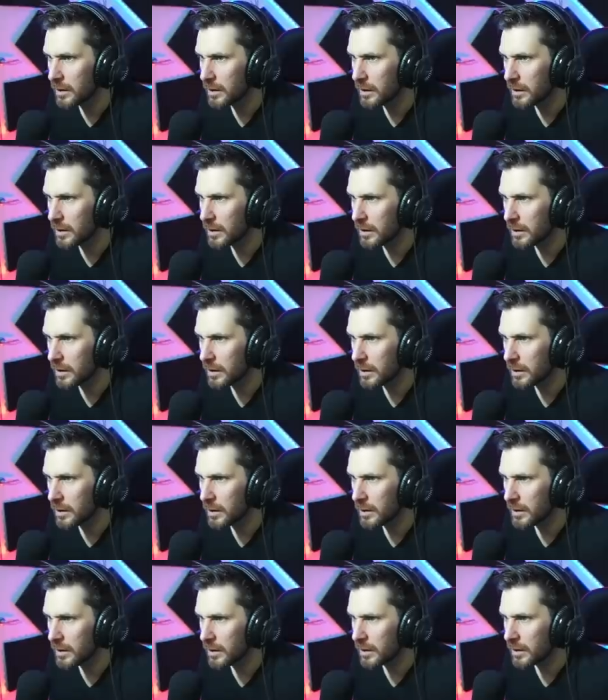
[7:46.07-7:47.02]

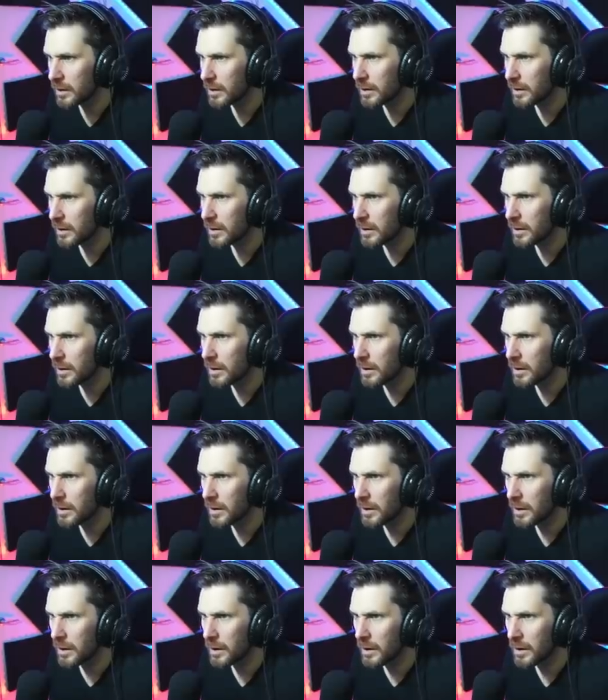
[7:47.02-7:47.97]

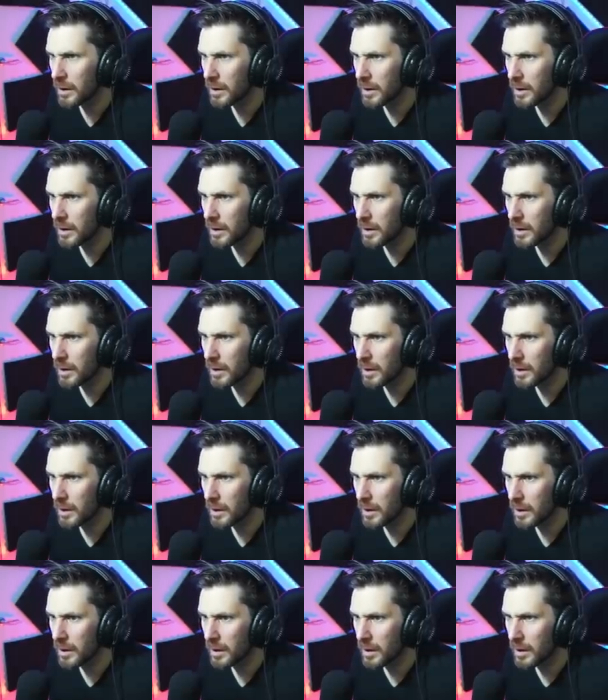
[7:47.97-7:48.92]

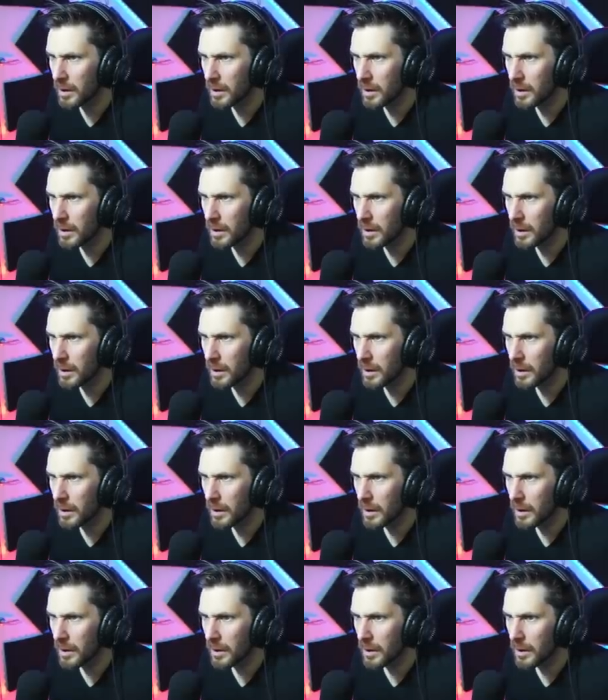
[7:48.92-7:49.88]

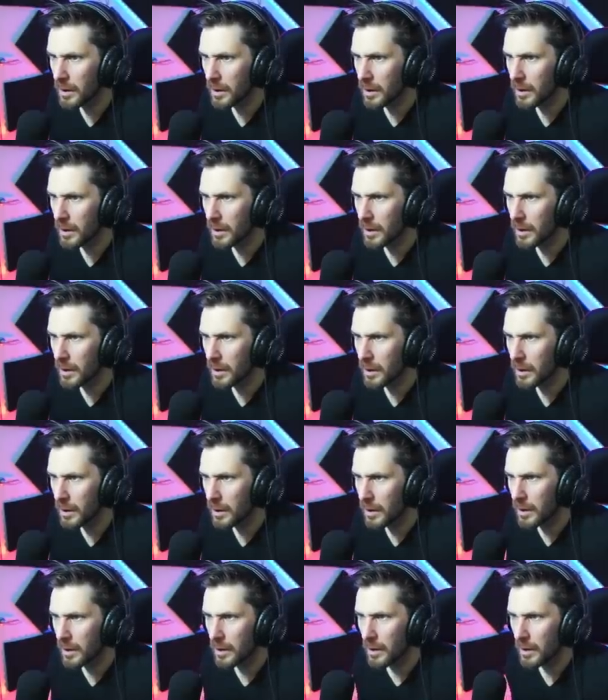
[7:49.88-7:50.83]

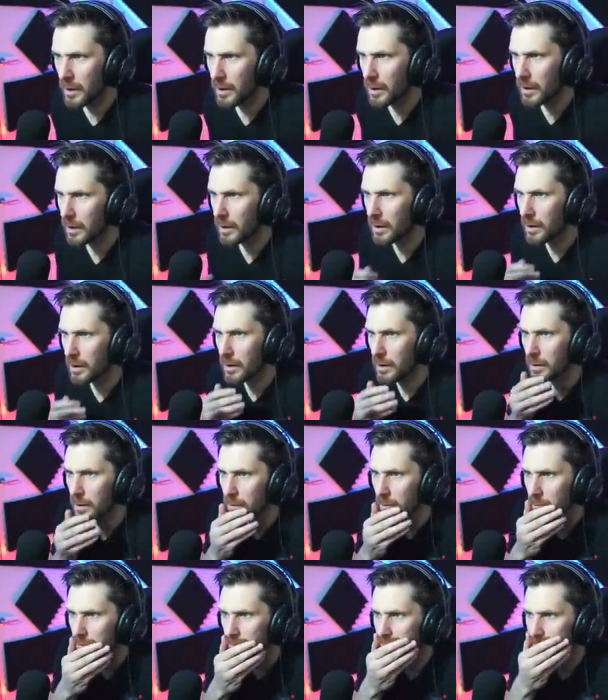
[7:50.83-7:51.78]

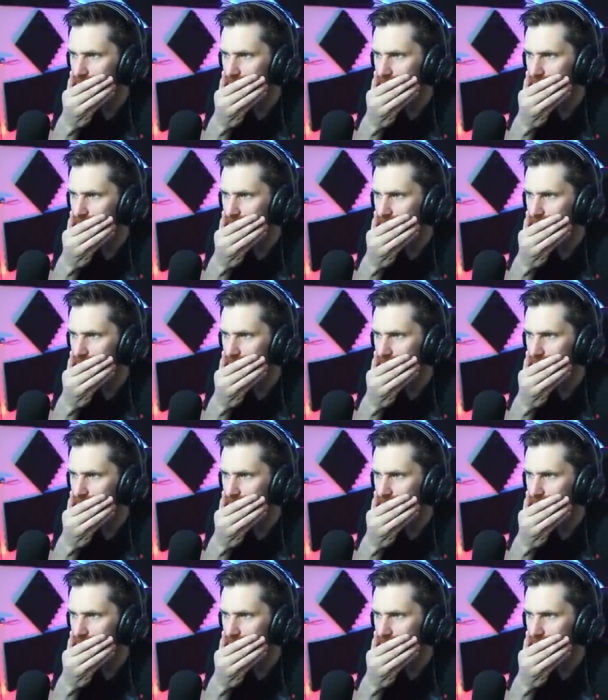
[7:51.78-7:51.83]
No one is speaking in this clip.